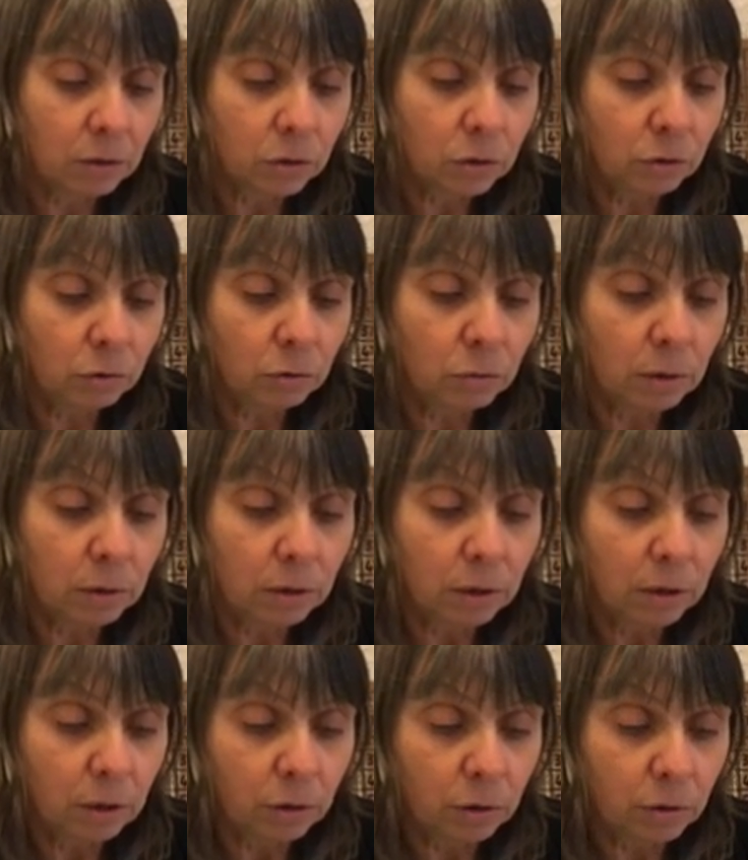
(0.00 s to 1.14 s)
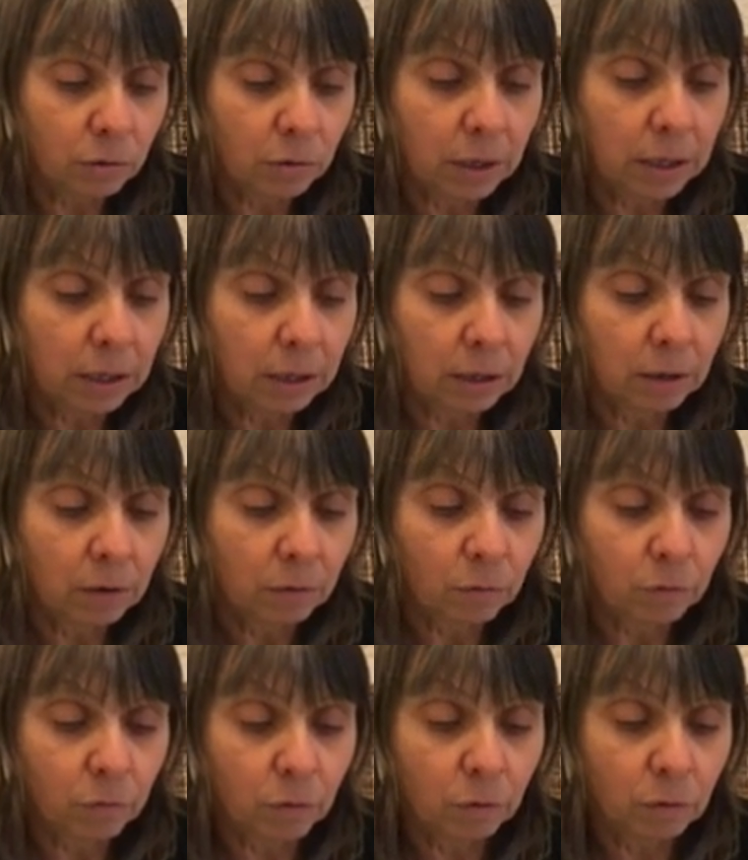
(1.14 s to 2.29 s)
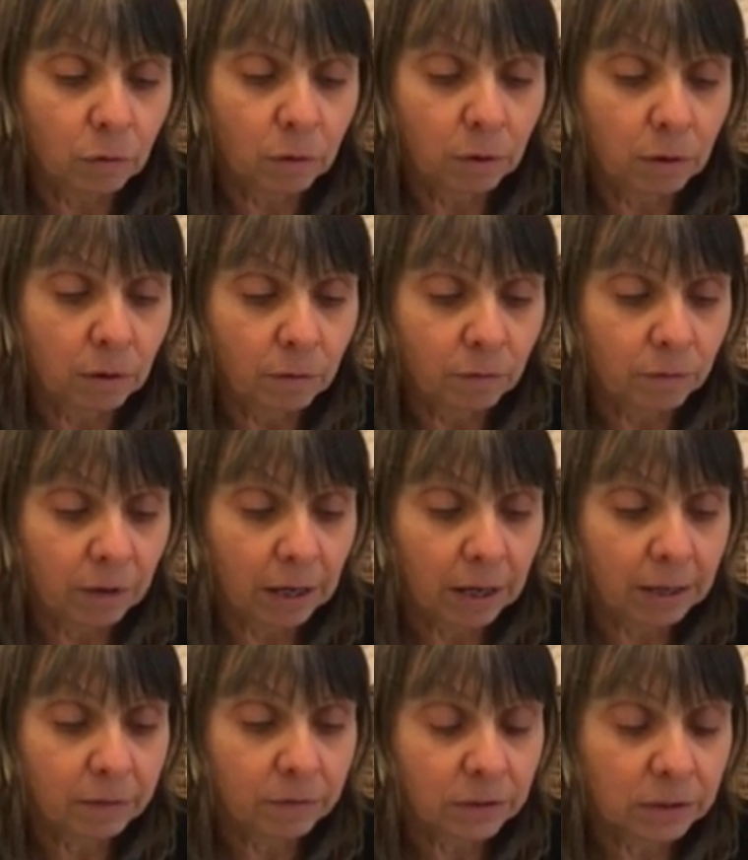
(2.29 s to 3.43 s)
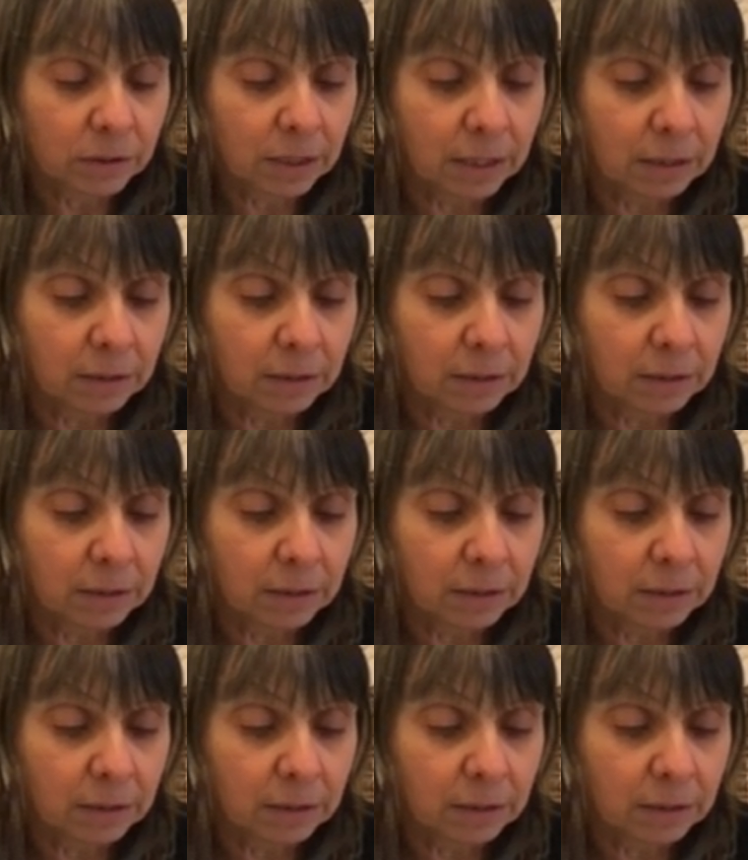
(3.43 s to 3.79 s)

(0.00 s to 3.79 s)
2, 3, 4, 5, 6,